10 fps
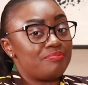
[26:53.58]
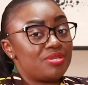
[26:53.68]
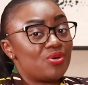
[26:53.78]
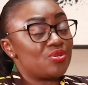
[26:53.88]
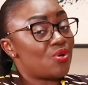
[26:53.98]

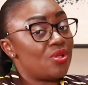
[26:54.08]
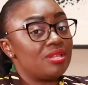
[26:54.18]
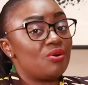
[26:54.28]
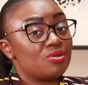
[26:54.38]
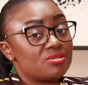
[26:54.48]
beyond
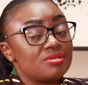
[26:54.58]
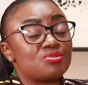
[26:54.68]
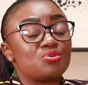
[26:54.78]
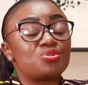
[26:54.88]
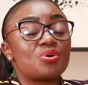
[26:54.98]
all, also
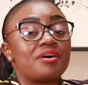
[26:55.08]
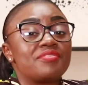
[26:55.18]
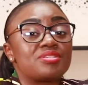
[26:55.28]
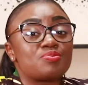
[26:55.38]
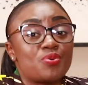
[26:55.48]
it's good to have
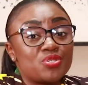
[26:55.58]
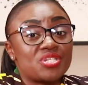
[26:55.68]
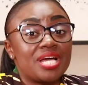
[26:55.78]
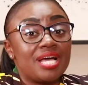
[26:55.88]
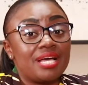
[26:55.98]

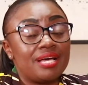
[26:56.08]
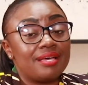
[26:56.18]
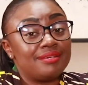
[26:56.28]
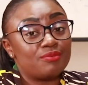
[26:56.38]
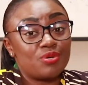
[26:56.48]
exposure
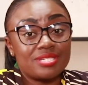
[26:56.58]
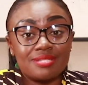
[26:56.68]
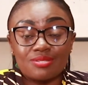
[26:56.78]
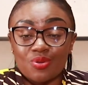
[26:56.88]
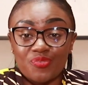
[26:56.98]
in what
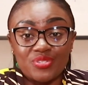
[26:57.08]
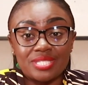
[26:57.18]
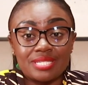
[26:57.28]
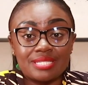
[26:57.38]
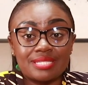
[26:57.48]
this
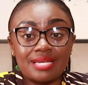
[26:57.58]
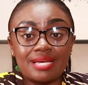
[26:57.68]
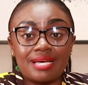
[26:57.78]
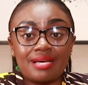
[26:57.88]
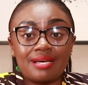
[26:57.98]
office is,
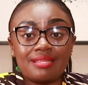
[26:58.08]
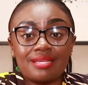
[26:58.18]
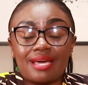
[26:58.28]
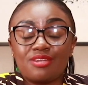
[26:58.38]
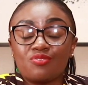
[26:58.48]

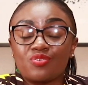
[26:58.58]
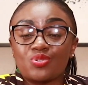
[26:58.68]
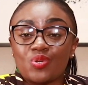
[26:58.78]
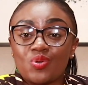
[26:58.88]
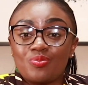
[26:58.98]
the kind of
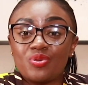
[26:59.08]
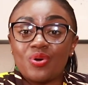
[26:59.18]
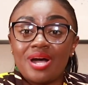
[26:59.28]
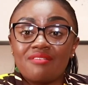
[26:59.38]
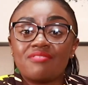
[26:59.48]
autonomy
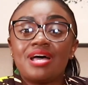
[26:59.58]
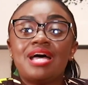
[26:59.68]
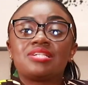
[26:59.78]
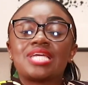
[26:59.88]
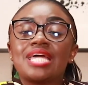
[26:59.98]
you have.
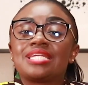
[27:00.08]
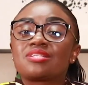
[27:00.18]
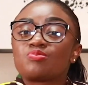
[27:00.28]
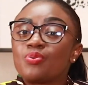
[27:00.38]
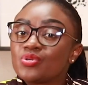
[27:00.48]
Try and
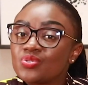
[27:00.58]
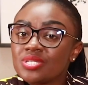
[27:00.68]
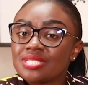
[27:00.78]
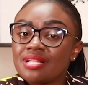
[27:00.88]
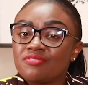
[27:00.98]
expose
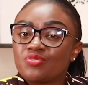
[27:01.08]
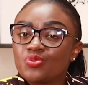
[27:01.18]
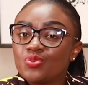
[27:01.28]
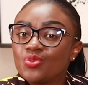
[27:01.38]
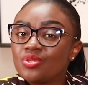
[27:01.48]
yourself
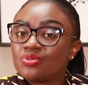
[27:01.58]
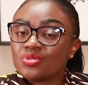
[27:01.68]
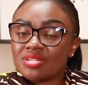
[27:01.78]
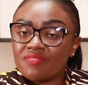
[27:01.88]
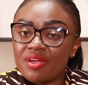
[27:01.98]
to
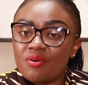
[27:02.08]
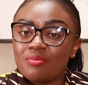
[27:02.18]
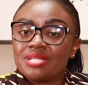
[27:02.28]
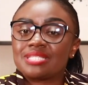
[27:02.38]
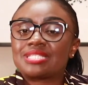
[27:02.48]
those
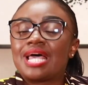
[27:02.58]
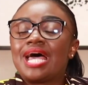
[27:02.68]
environments,